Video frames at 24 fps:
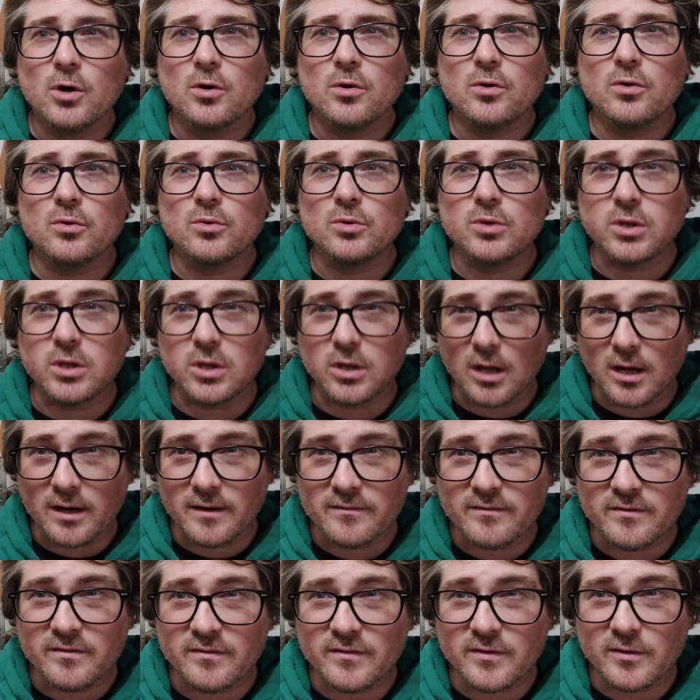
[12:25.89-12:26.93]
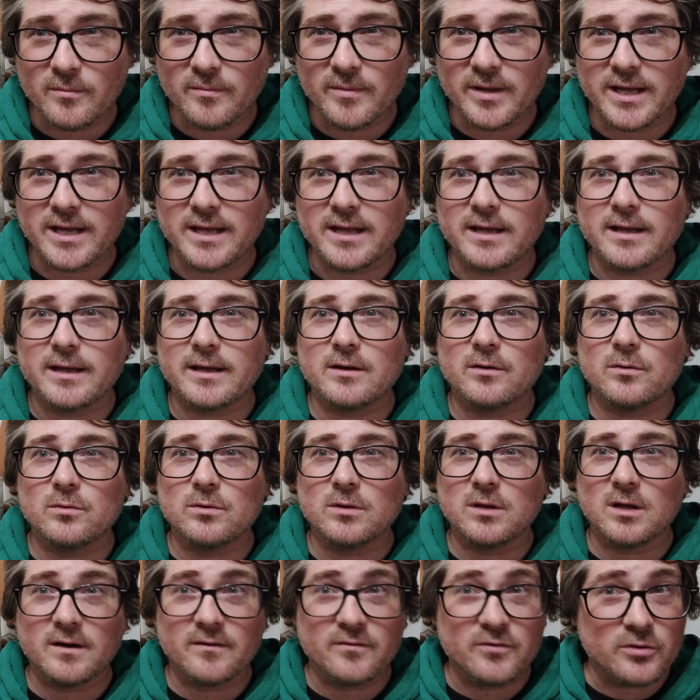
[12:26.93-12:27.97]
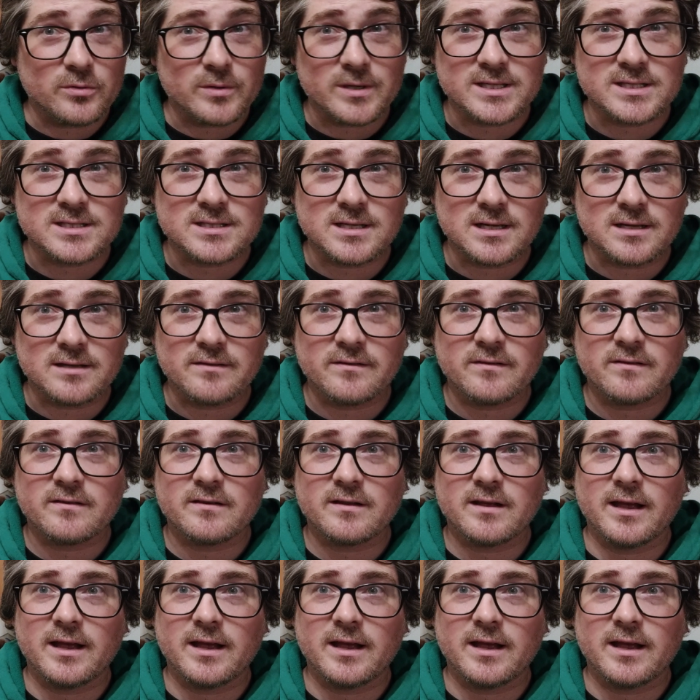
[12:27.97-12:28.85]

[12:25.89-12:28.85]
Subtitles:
who loved filmmaking and who loved doing stunts